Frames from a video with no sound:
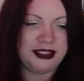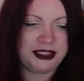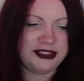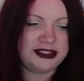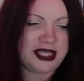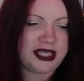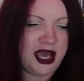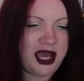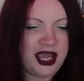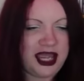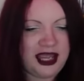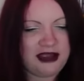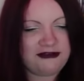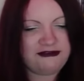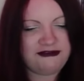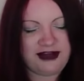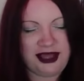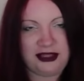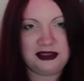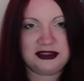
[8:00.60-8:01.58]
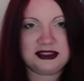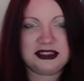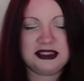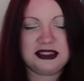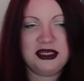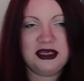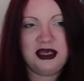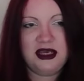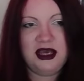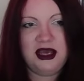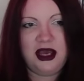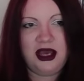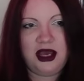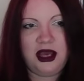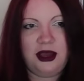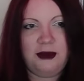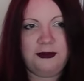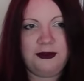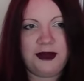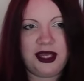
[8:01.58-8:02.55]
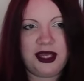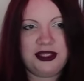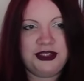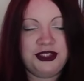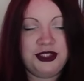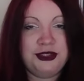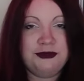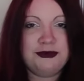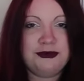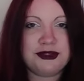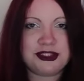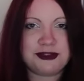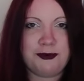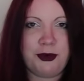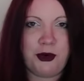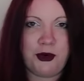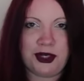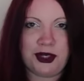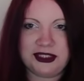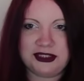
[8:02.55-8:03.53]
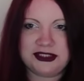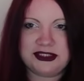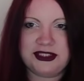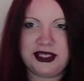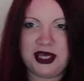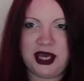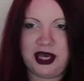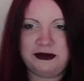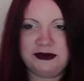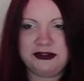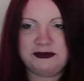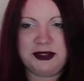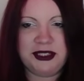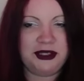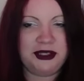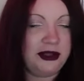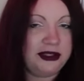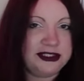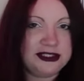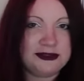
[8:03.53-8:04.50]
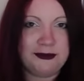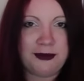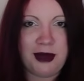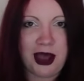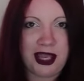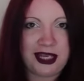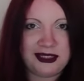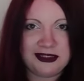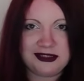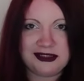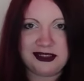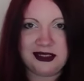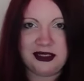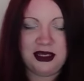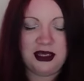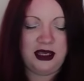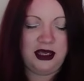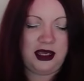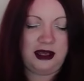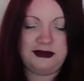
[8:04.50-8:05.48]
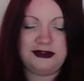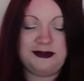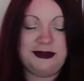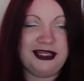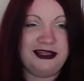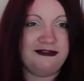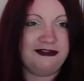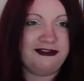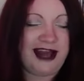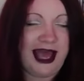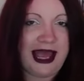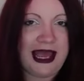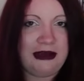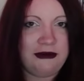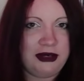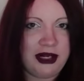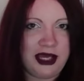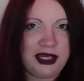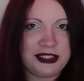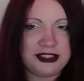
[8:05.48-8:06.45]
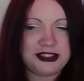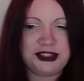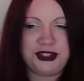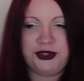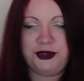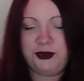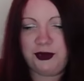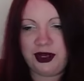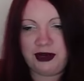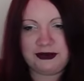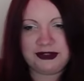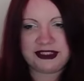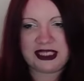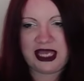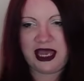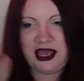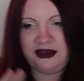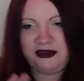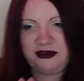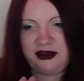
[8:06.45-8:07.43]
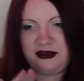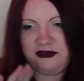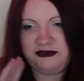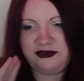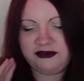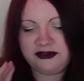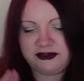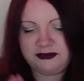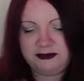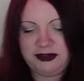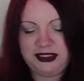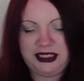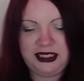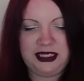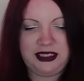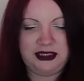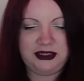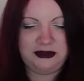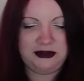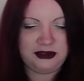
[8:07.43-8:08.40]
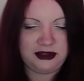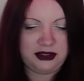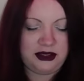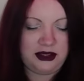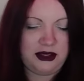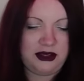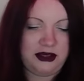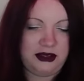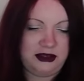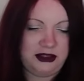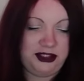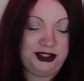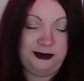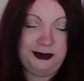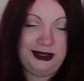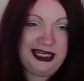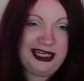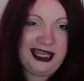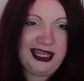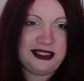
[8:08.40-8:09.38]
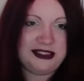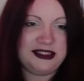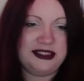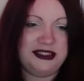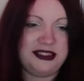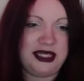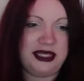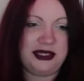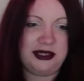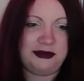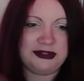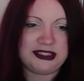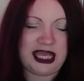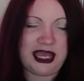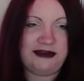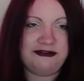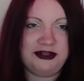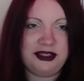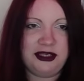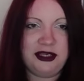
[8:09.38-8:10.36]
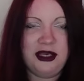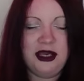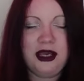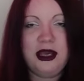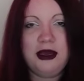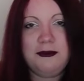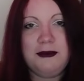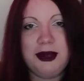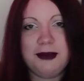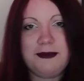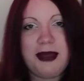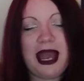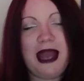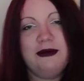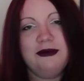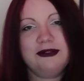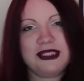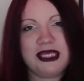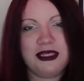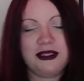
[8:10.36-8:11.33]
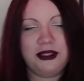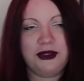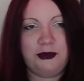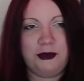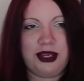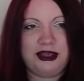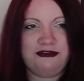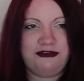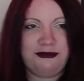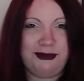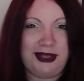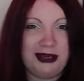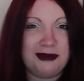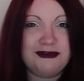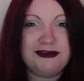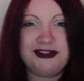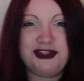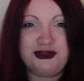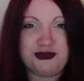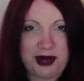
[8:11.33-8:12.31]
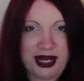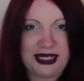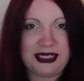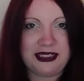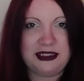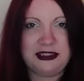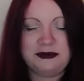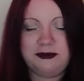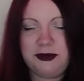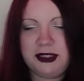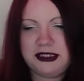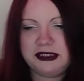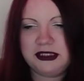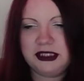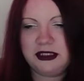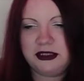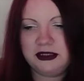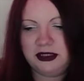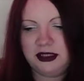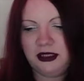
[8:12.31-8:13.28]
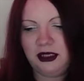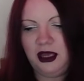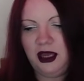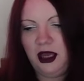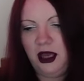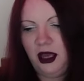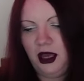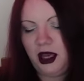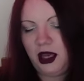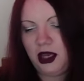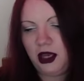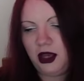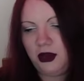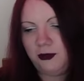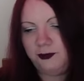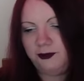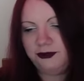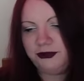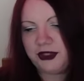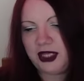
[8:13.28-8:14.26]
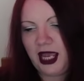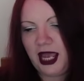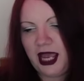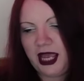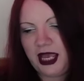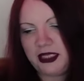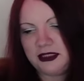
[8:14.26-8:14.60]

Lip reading: Because I felt at numerous points that I was being undermined. I was being flat out lied to. I was being humiliated, and I was having my power taken away from me. I was drained, basically. And